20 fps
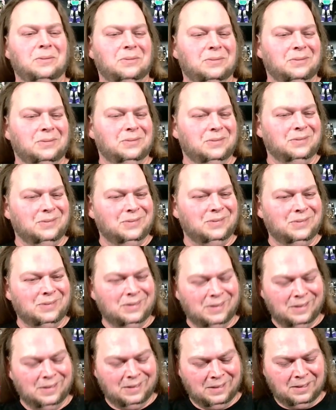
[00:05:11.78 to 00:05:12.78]

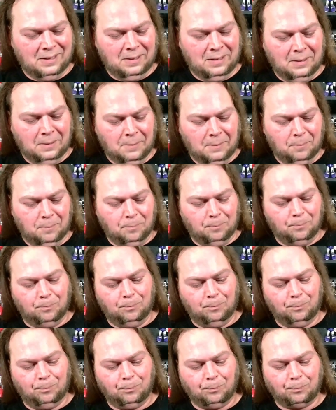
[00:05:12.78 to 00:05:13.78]

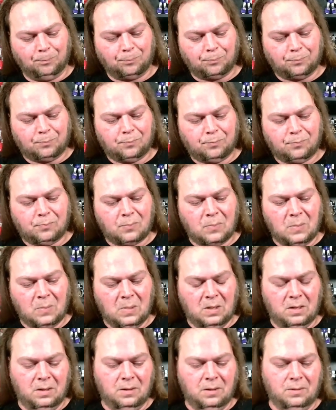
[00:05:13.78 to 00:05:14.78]

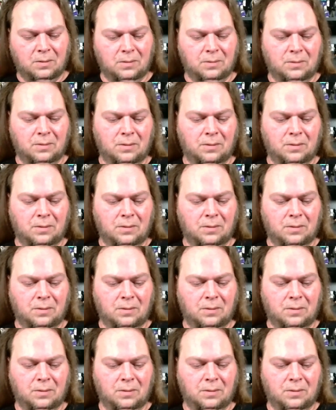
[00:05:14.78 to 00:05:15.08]
Nobody speaks.